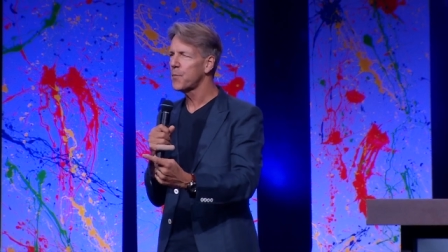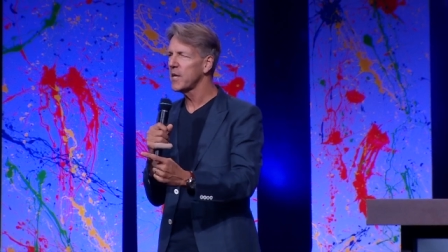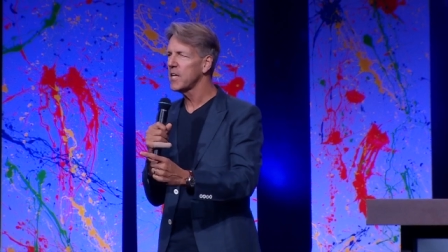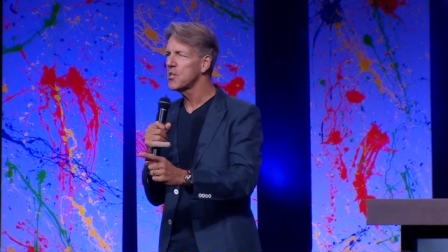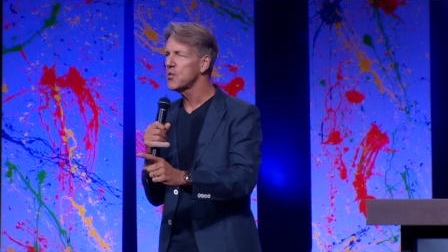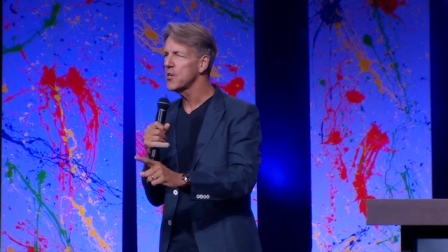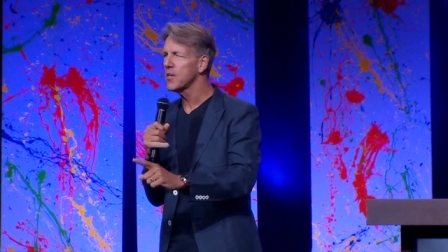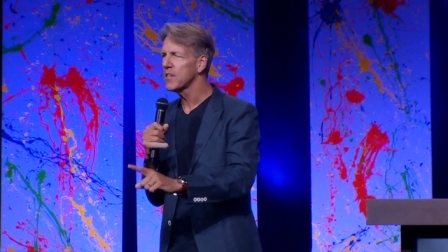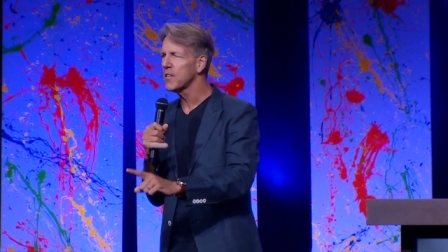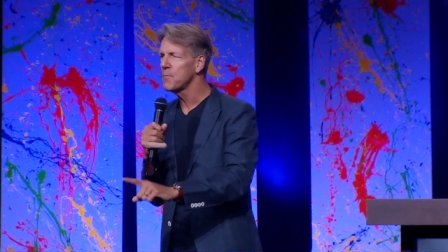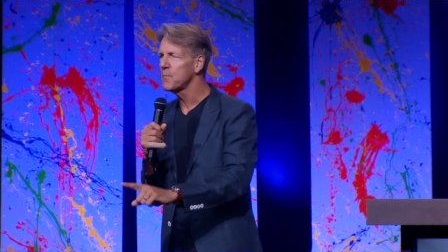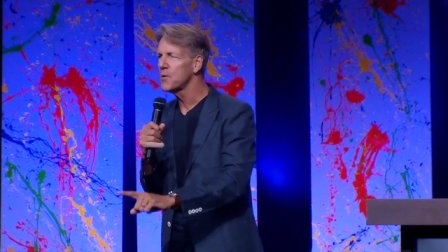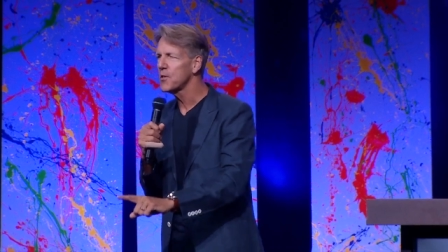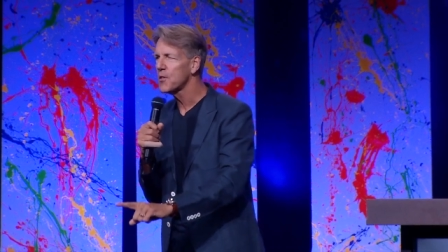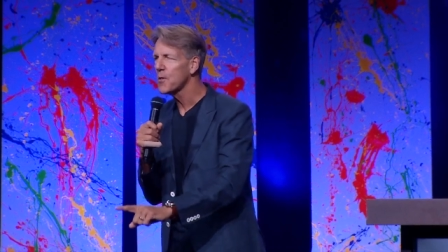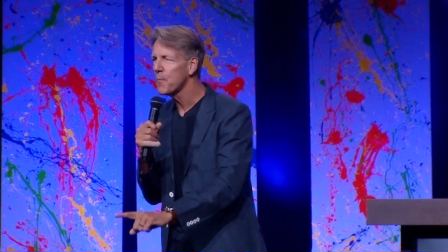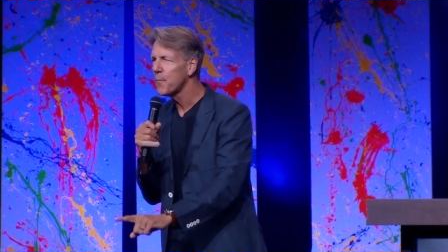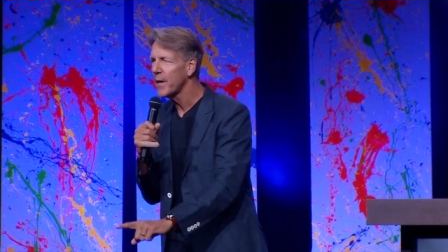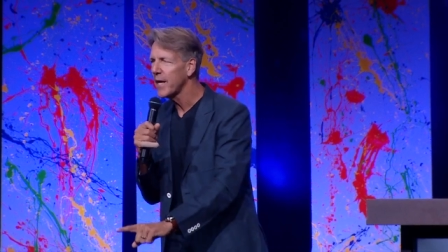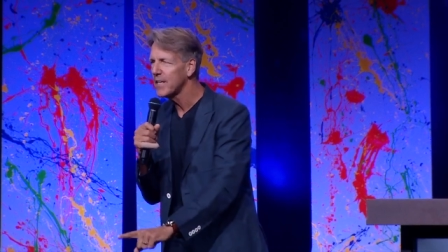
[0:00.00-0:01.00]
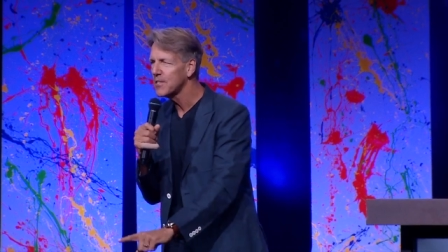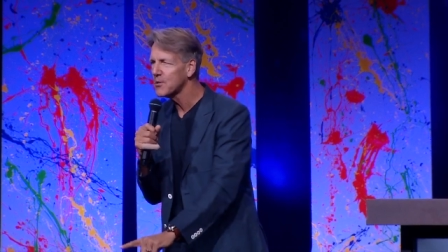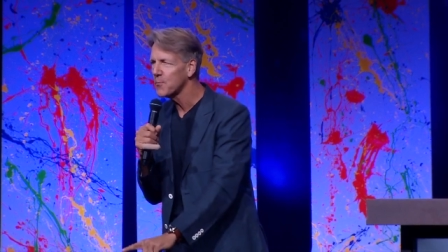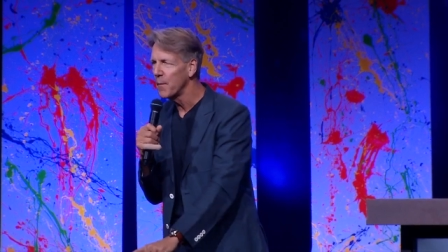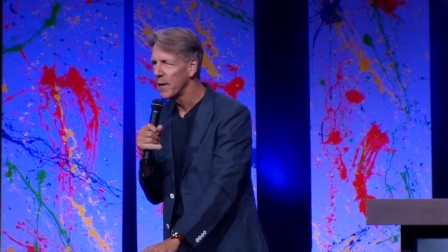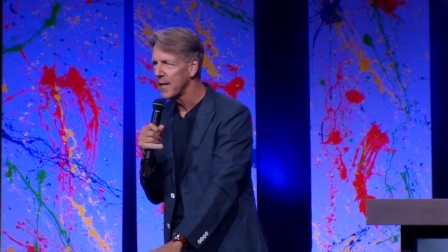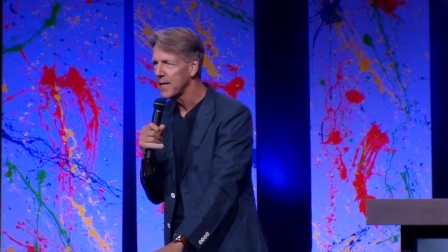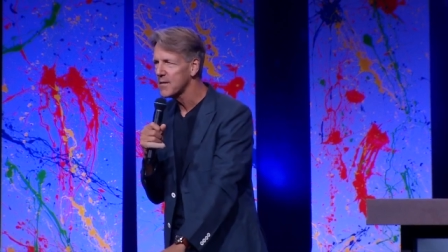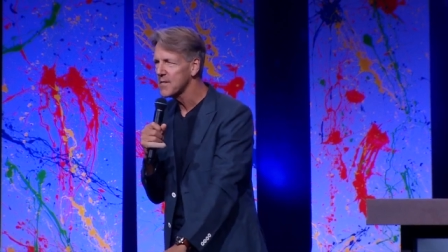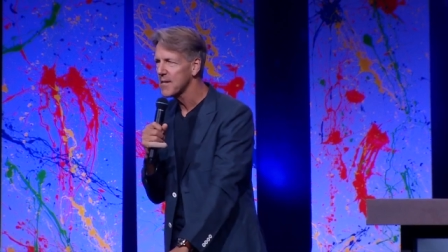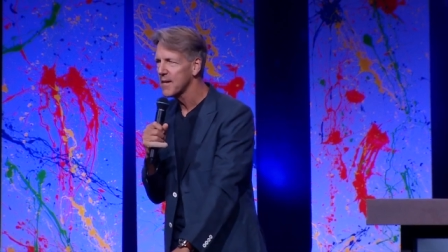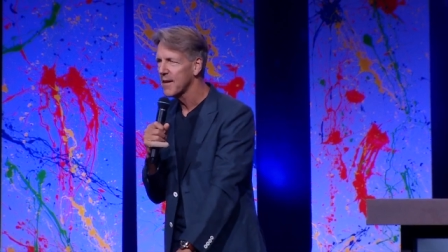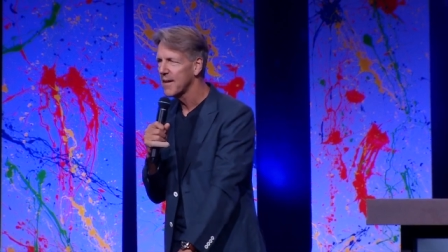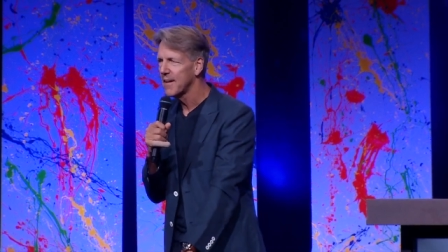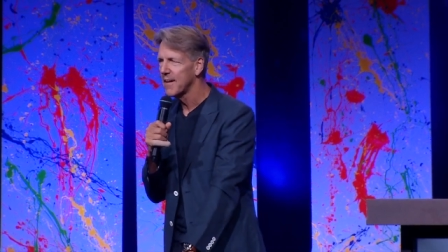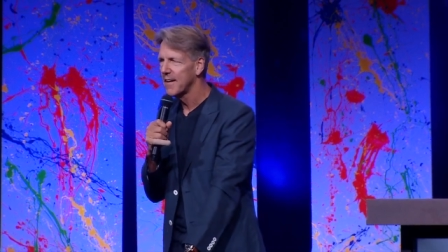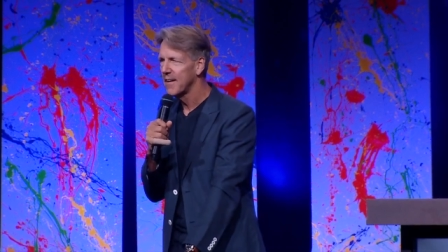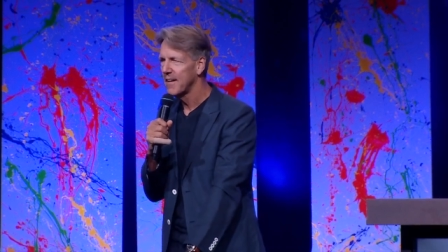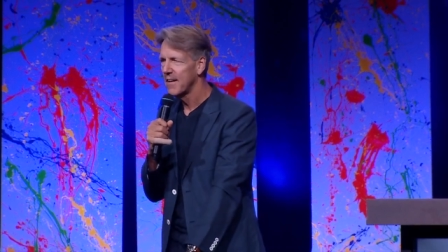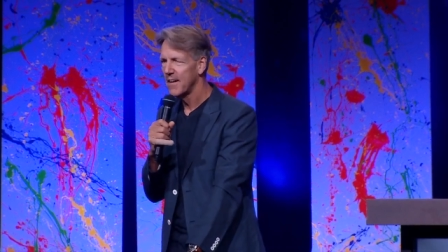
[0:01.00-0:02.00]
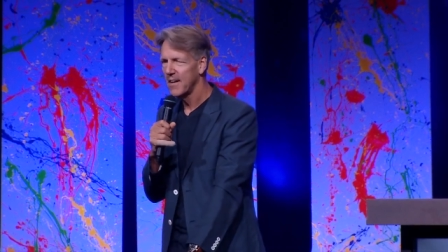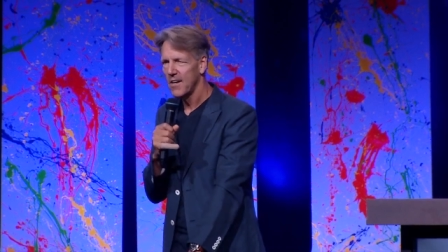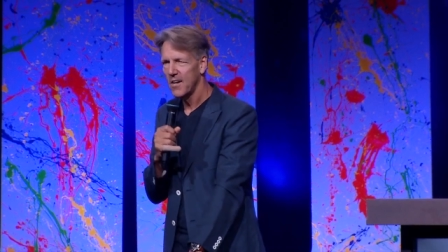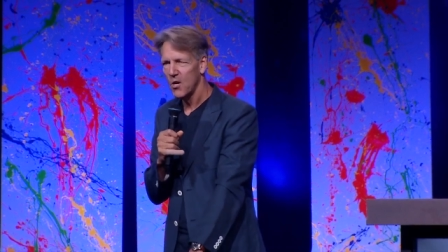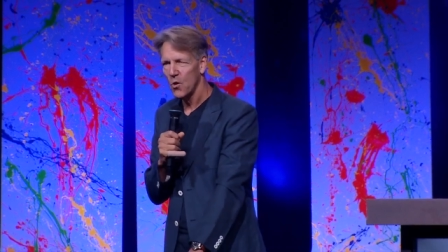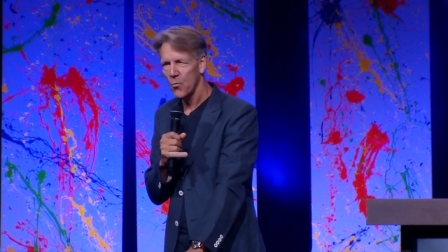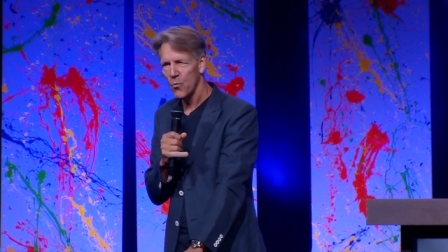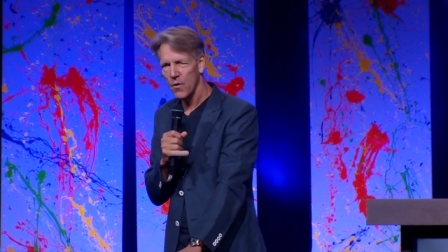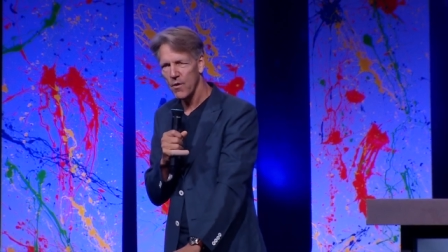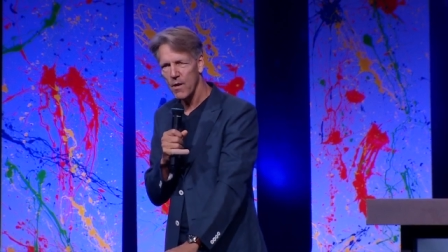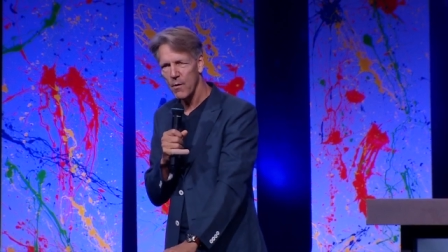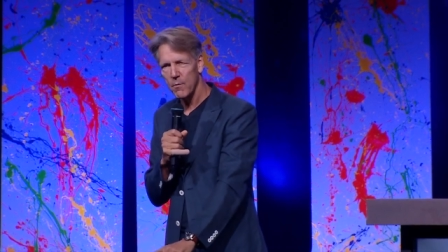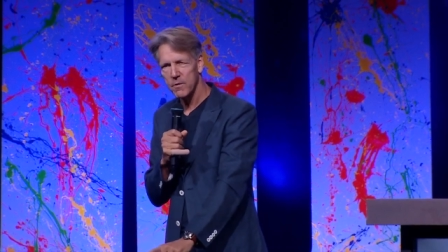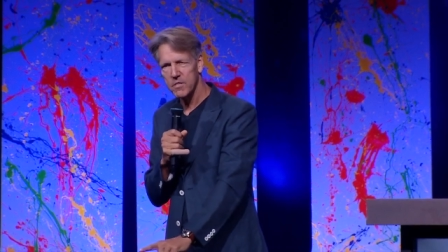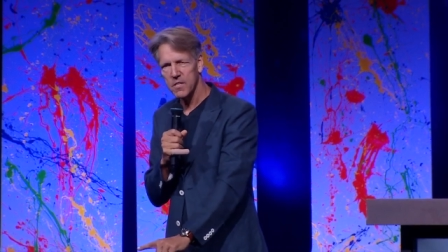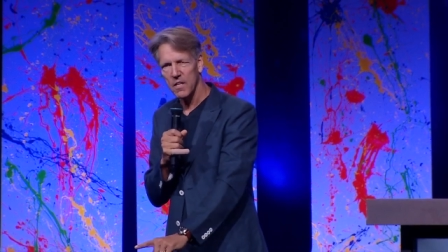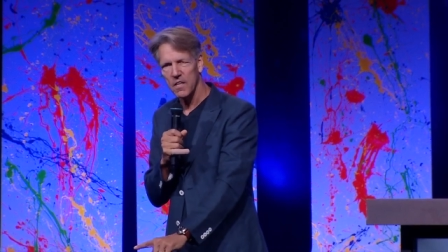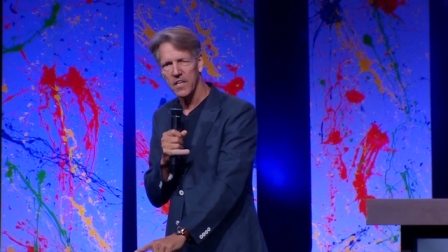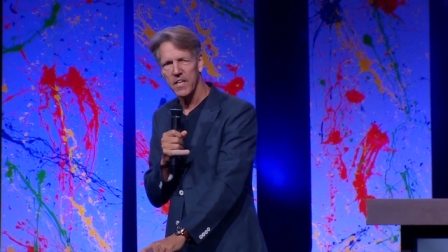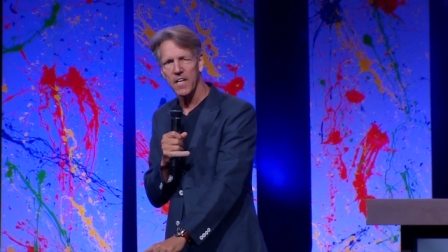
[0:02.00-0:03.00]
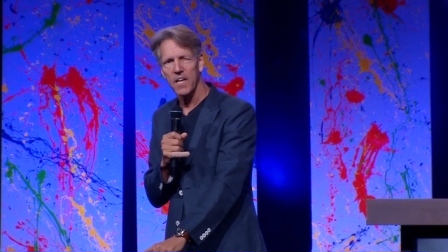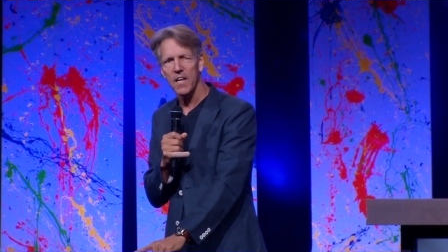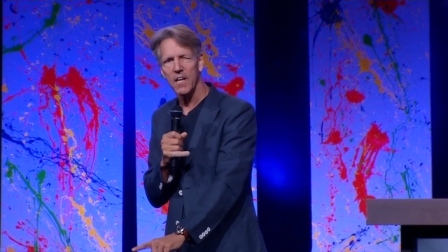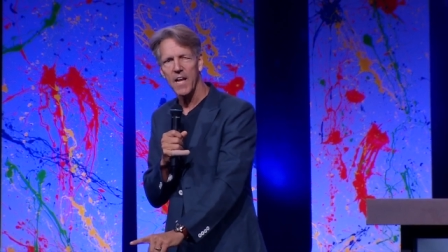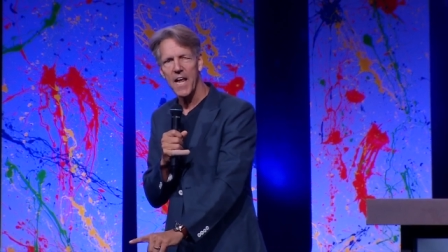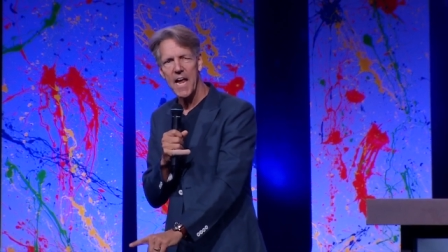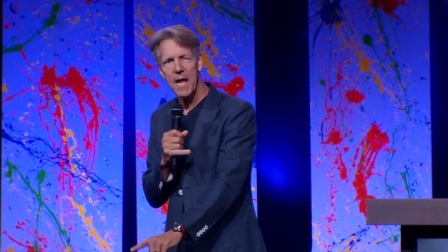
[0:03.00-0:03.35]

but he took them to the basement where there was a little